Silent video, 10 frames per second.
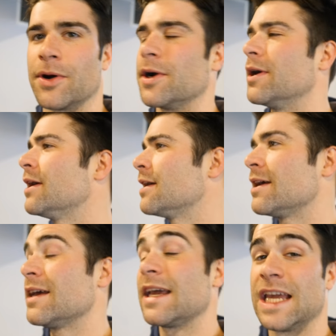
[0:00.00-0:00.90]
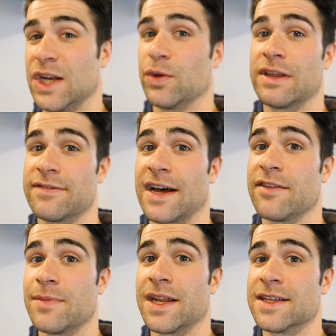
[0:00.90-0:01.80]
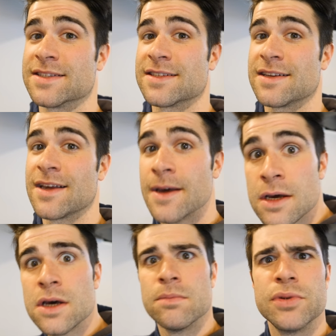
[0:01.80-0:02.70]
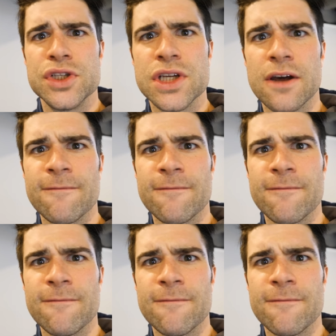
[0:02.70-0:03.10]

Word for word: bar in only five minutes, but you gotta